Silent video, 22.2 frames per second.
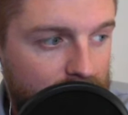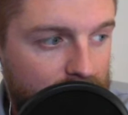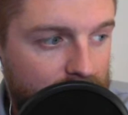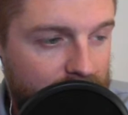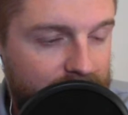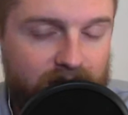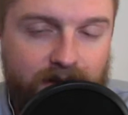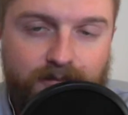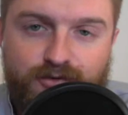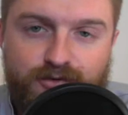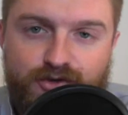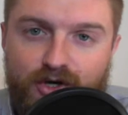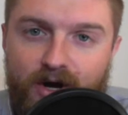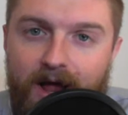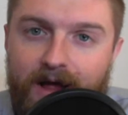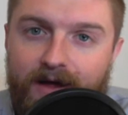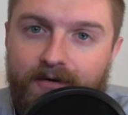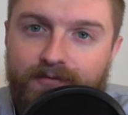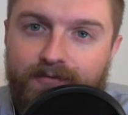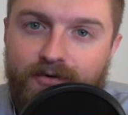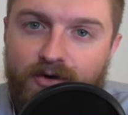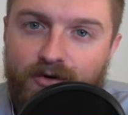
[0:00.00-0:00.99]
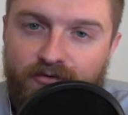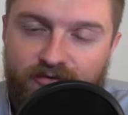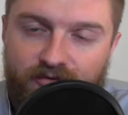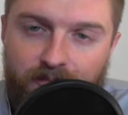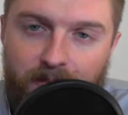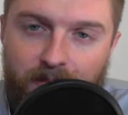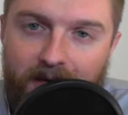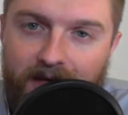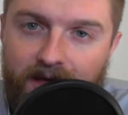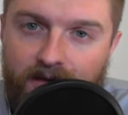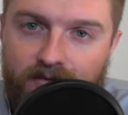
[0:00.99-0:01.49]
keep track of your
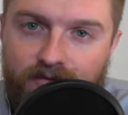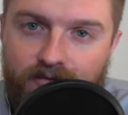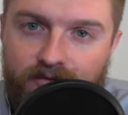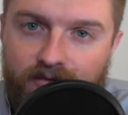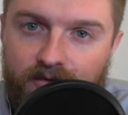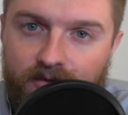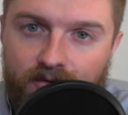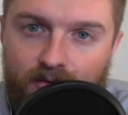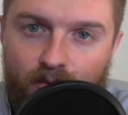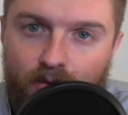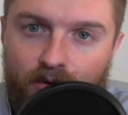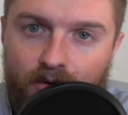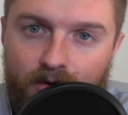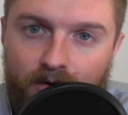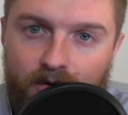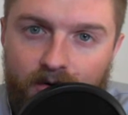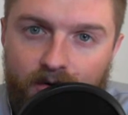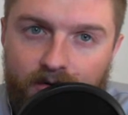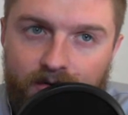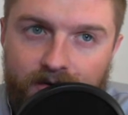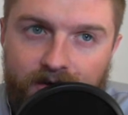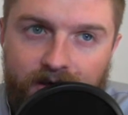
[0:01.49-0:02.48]
spend or